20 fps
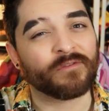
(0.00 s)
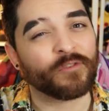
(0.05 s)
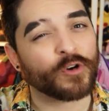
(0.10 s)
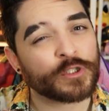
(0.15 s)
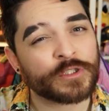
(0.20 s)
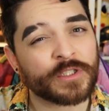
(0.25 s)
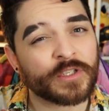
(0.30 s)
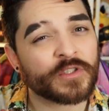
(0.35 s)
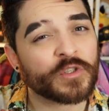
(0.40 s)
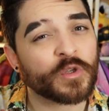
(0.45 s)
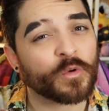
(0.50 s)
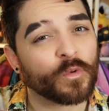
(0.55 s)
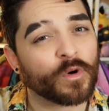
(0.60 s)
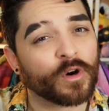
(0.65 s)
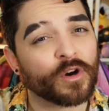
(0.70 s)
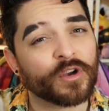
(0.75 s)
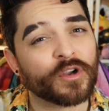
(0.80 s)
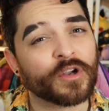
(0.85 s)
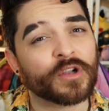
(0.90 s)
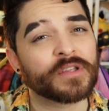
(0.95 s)
Versus the
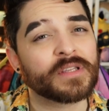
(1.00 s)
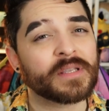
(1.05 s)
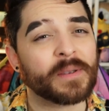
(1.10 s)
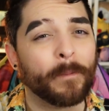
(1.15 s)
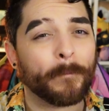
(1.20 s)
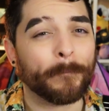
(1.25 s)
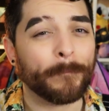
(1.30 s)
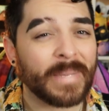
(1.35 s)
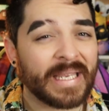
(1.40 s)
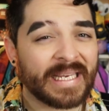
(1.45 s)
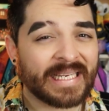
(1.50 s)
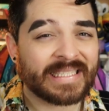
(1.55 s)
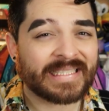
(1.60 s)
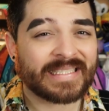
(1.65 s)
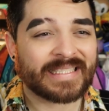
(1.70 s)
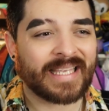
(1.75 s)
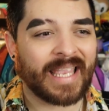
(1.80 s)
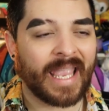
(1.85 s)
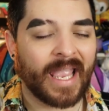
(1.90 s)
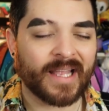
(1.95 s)
World
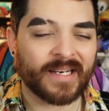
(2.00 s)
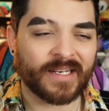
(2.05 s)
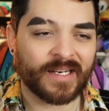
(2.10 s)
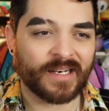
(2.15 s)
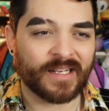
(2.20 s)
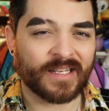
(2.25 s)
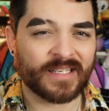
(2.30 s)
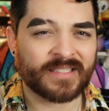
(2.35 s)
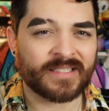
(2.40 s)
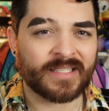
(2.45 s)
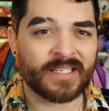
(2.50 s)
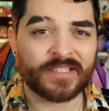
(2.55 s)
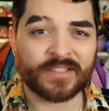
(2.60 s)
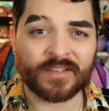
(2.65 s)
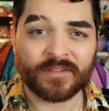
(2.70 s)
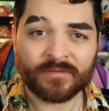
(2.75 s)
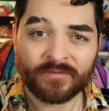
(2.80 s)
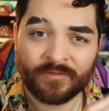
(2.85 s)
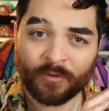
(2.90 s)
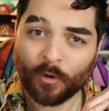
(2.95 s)
meets Canada
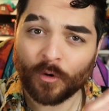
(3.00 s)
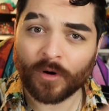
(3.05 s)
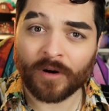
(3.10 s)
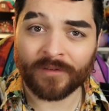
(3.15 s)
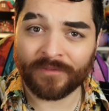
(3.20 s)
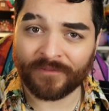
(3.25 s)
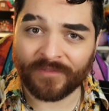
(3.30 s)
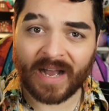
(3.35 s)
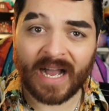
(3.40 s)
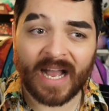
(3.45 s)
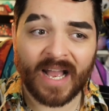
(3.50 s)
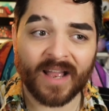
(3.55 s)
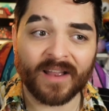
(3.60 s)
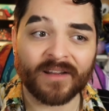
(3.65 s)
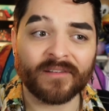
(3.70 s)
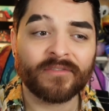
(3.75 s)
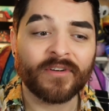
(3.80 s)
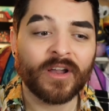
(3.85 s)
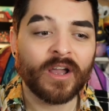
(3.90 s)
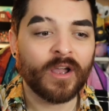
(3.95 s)
season 4 or
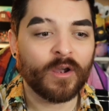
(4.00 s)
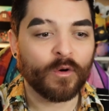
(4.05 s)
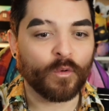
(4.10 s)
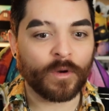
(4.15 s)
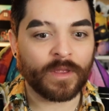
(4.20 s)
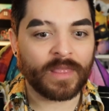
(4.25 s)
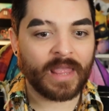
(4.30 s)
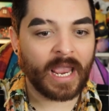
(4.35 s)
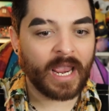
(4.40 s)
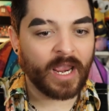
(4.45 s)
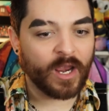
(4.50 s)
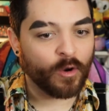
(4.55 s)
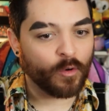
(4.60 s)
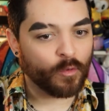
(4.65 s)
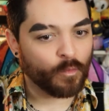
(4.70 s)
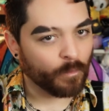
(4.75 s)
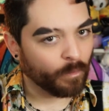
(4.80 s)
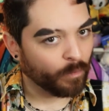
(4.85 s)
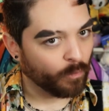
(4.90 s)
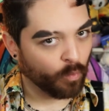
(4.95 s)
5 where they
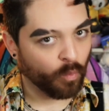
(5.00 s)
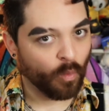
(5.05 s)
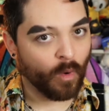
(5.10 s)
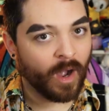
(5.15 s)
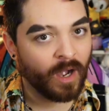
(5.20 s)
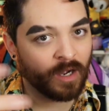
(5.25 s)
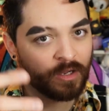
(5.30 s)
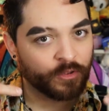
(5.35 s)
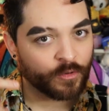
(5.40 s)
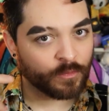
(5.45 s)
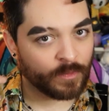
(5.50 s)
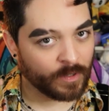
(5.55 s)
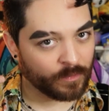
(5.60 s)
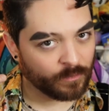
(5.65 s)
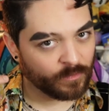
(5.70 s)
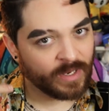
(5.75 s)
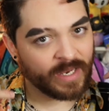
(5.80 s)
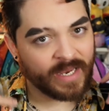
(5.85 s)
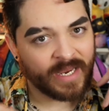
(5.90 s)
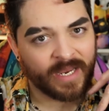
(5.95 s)
walk the
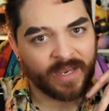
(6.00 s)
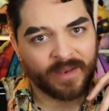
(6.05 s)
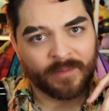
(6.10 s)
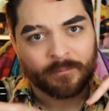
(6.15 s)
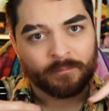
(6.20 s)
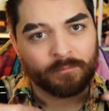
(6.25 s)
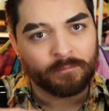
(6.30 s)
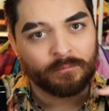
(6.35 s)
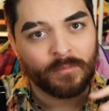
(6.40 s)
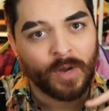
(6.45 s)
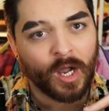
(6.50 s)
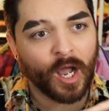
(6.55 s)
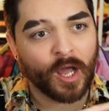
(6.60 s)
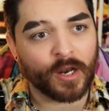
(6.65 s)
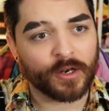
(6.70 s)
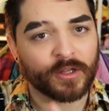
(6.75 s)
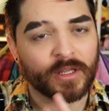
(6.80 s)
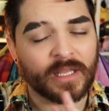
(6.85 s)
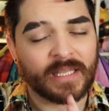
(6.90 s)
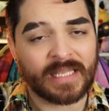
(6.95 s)
runway,
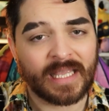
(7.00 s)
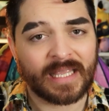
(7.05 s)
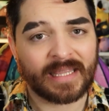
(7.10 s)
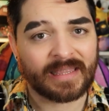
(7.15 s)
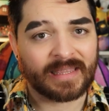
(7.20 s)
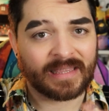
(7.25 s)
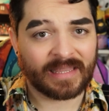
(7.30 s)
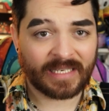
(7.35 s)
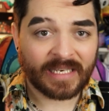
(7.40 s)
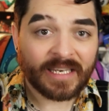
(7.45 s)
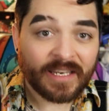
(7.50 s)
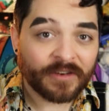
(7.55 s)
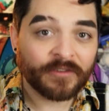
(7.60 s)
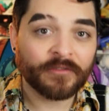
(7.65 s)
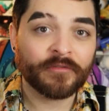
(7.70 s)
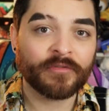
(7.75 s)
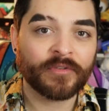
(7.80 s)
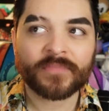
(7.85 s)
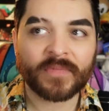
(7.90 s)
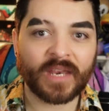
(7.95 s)
model, and then leave.
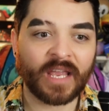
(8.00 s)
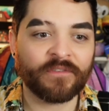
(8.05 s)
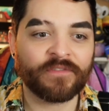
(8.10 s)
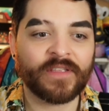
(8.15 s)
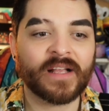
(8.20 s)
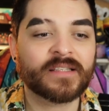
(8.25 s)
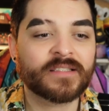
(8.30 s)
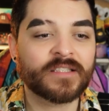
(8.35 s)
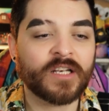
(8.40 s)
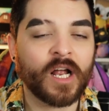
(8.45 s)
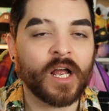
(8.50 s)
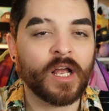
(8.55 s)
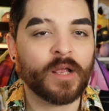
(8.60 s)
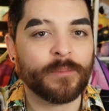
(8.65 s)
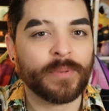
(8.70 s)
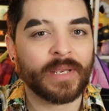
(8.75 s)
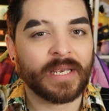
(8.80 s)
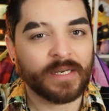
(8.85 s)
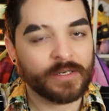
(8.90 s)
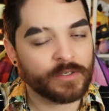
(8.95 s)
If that's not
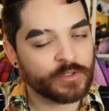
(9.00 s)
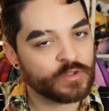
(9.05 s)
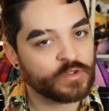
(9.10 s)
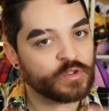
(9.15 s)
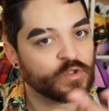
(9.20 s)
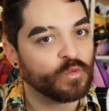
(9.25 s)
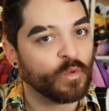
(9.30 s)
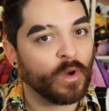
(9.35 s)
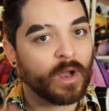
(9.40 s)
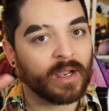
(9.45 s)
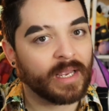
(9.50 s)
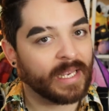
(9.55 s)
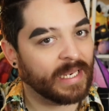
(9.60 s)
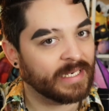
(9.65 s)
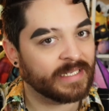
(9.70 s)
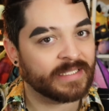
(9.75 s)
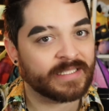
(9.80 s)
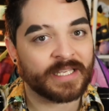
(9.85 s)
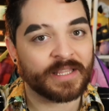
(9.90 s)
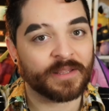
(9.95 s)
being swung
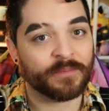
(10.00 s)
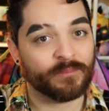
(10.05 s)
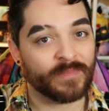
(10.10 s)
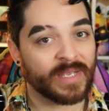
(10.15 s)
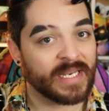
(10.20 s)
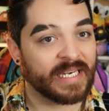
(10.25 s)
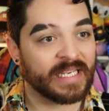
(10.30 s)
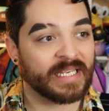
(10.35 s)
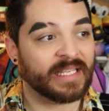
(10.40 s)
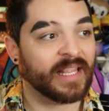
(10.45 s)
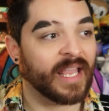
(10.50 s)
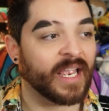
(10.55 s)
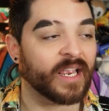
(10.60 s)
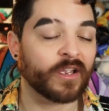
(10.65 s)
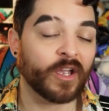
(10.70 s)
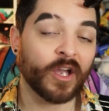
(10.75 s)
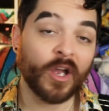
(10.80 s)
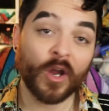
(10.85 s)
into the mini, like